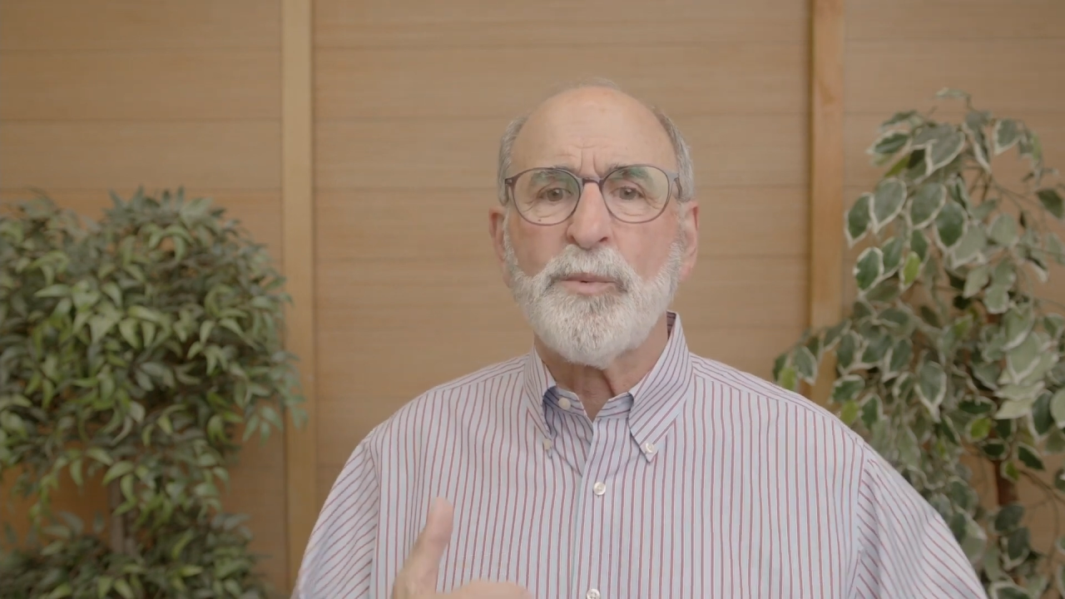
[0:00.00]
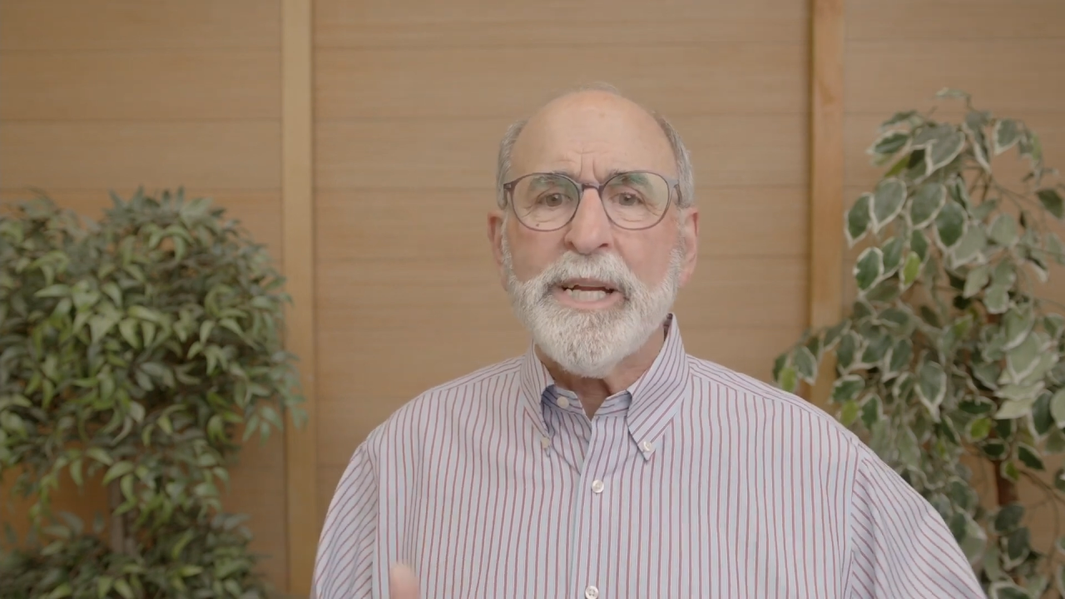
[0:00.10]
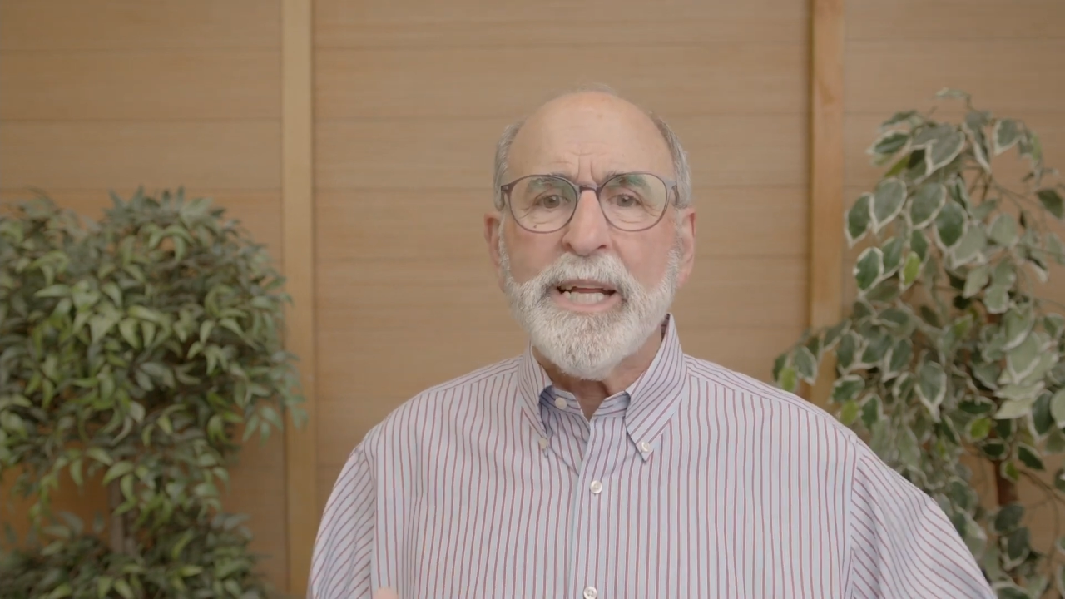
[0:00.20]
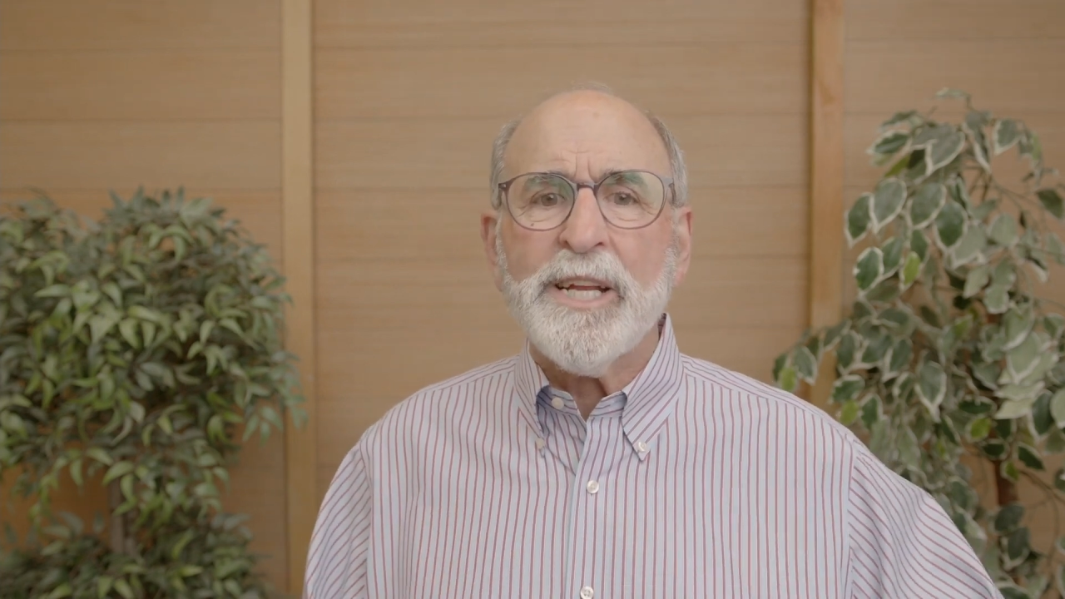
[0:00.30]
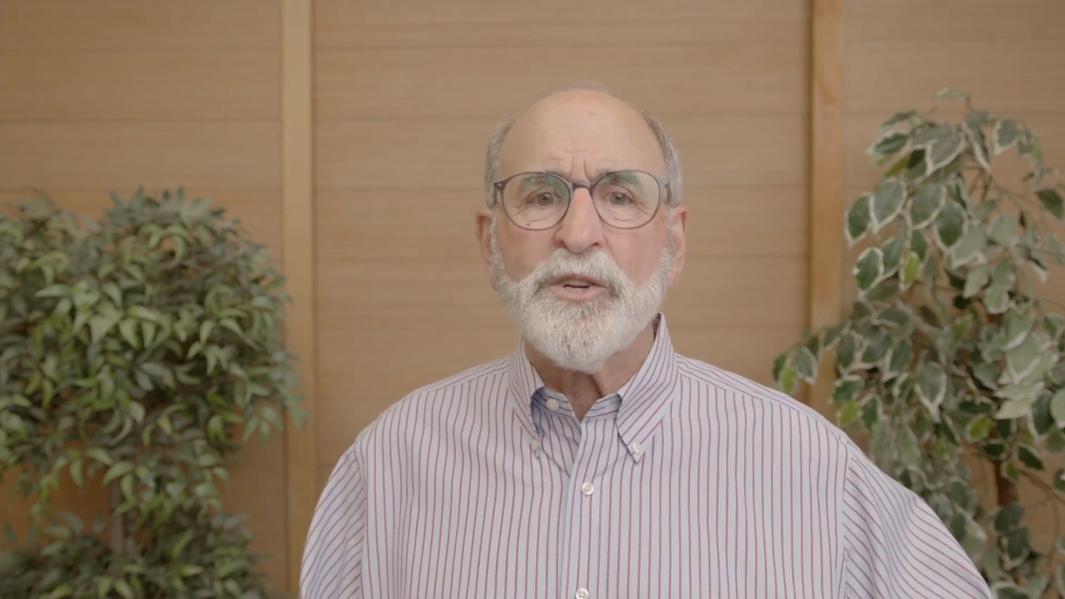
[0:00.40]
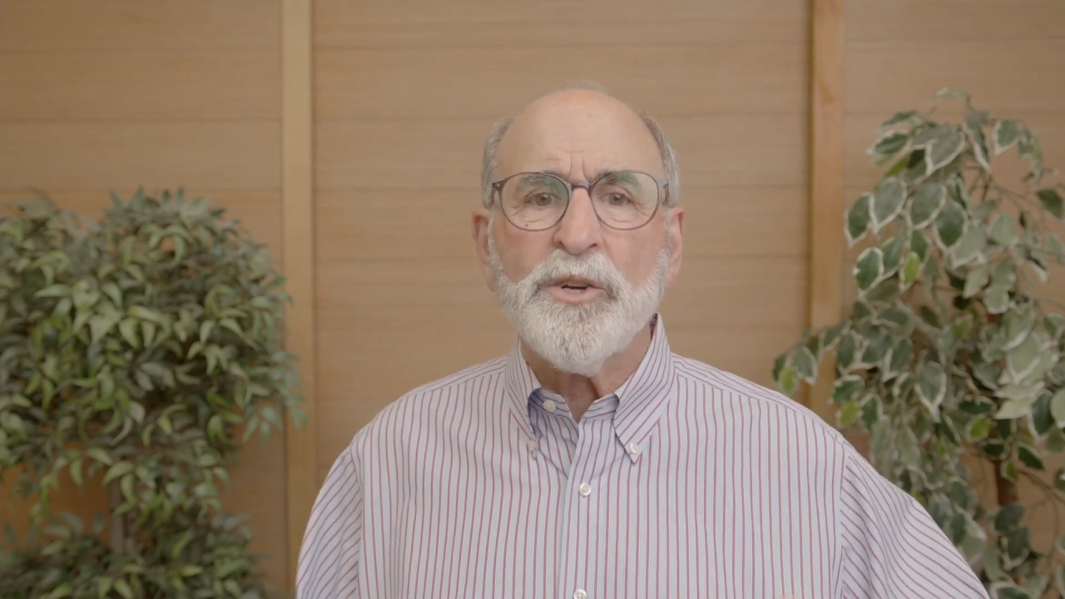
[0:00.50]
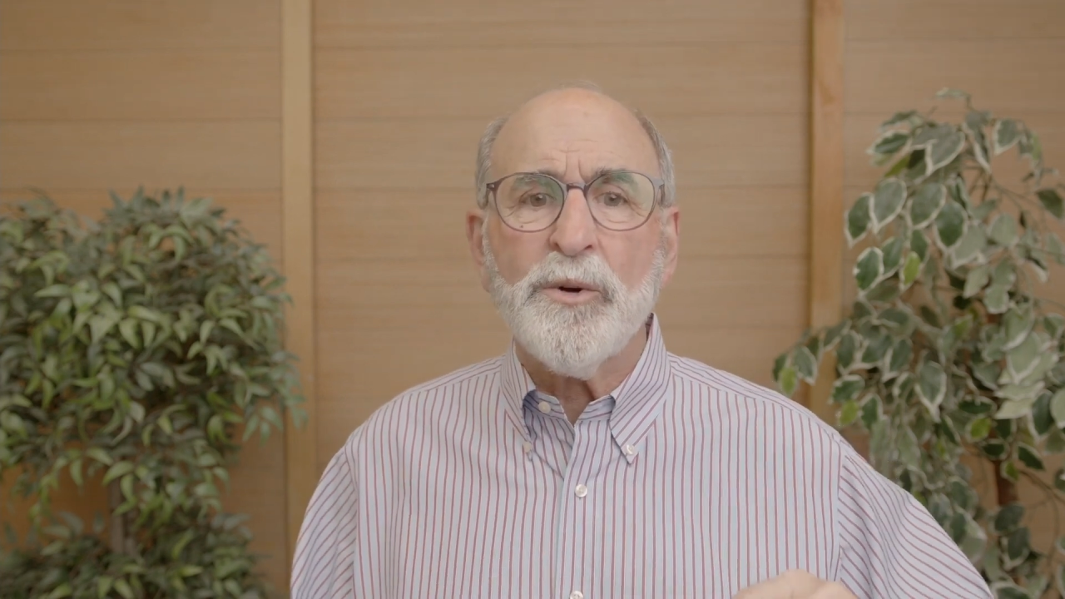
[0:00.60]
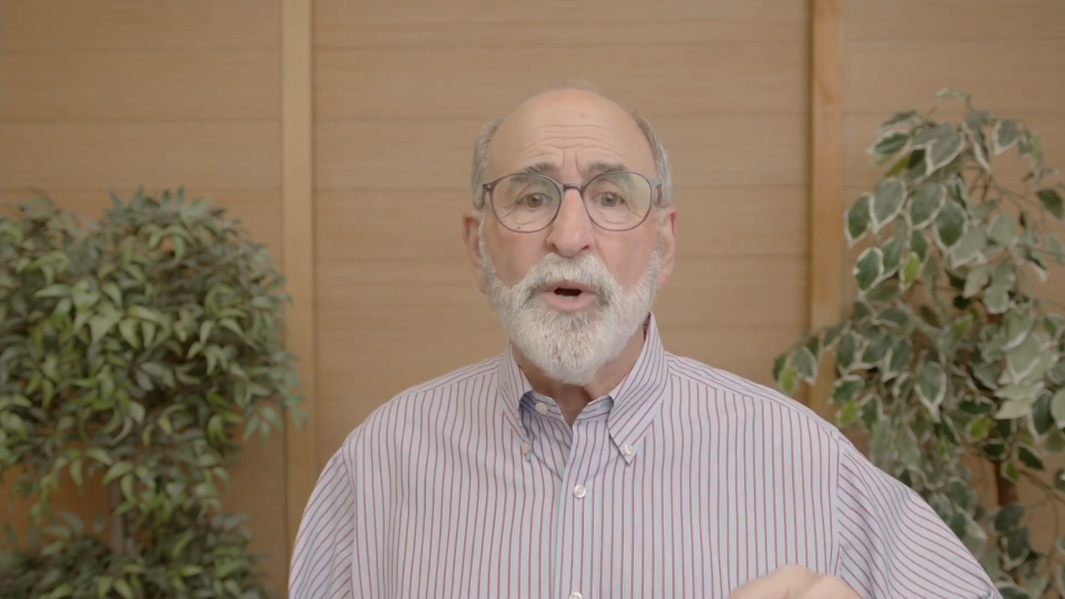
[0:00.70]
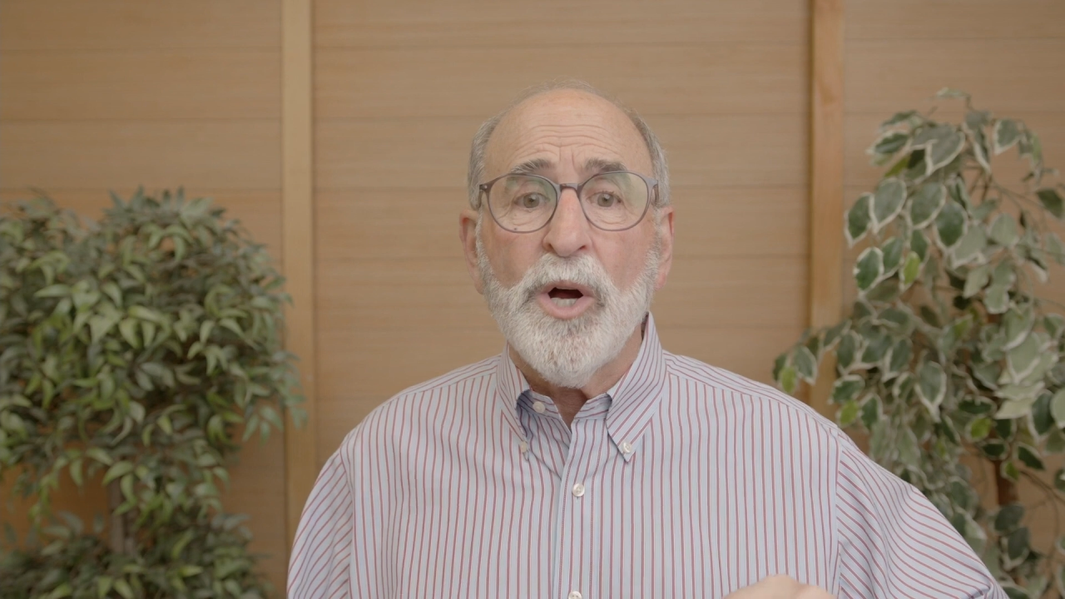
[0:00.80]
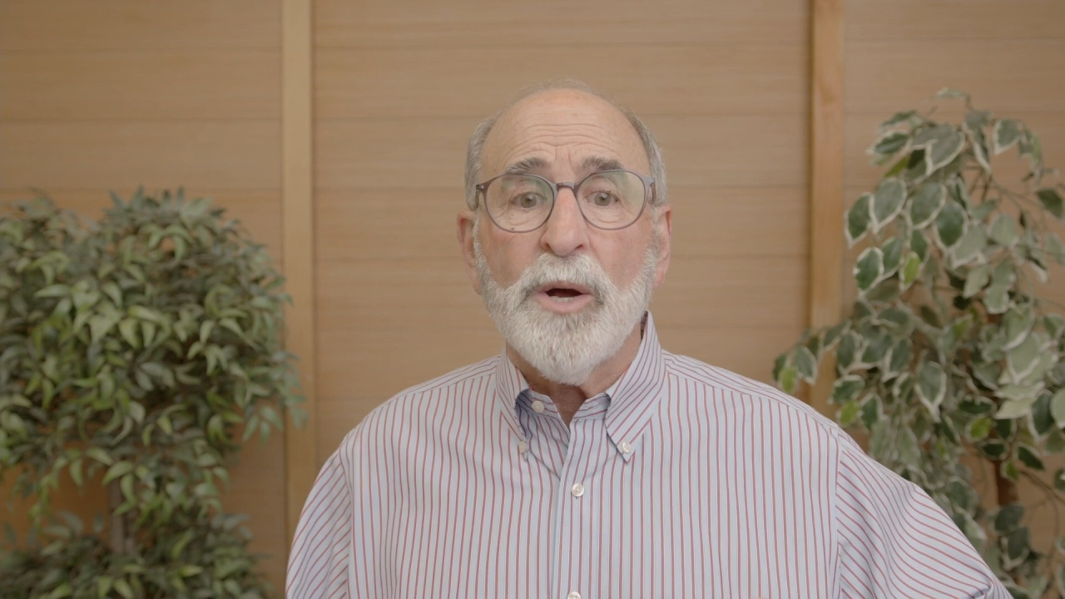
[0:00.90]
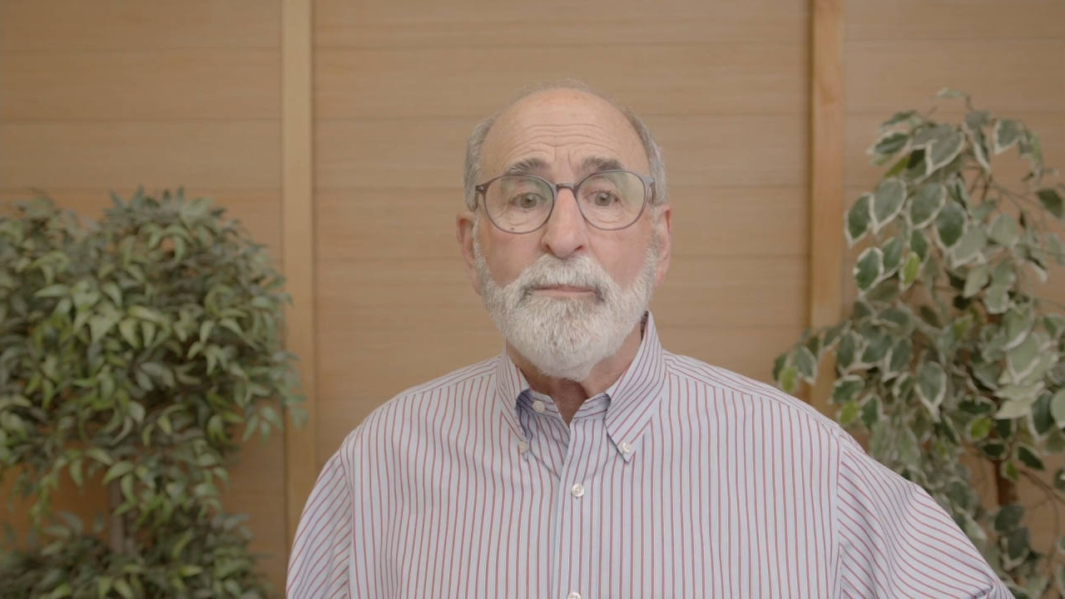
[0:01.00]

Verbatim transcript: we need to